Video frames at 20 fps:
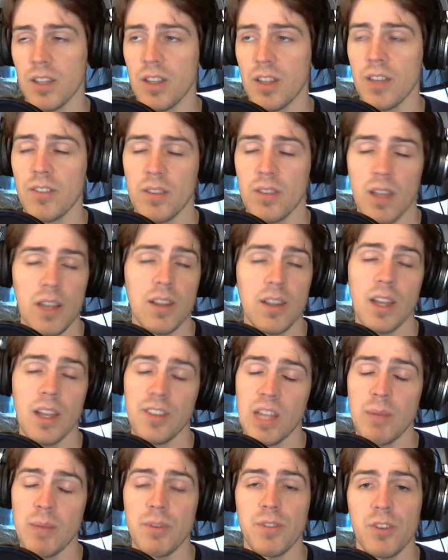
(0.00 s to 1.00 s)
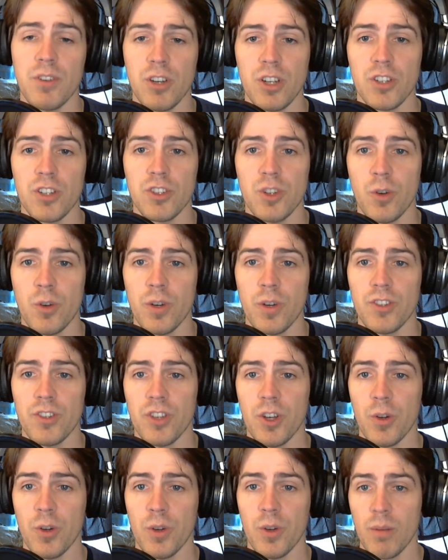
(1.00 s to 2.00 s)
has a nice atmosphere and good story,
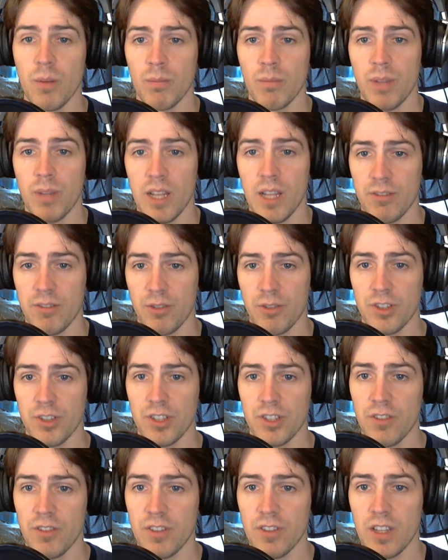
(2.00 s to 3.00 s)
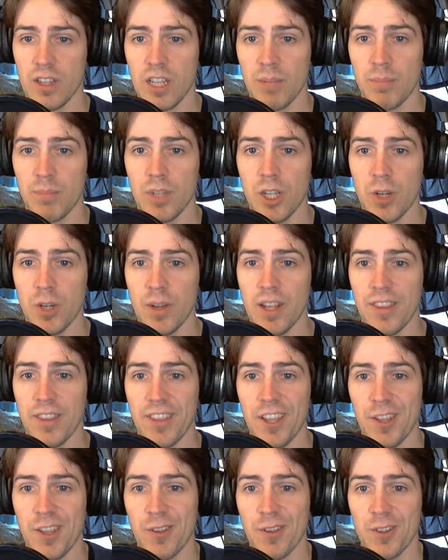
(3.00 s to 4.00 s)
so play it for yourself in the link below, and
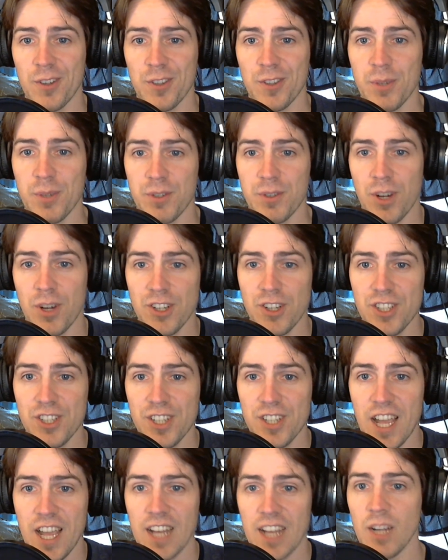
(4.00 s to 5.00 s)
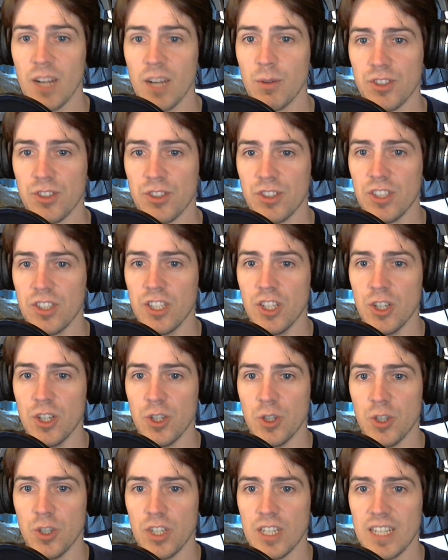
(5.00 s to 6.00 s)
thank you all so much for watching, and I will see
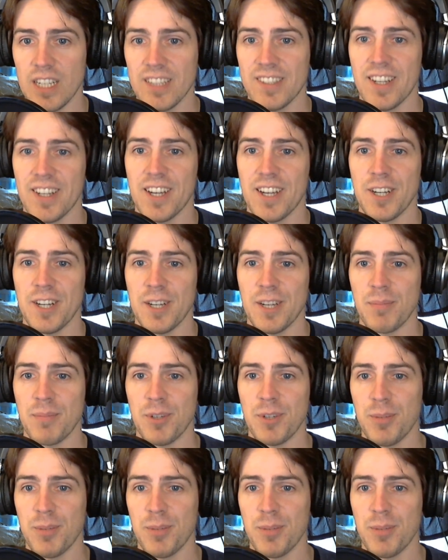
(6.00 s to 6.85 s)
you next time.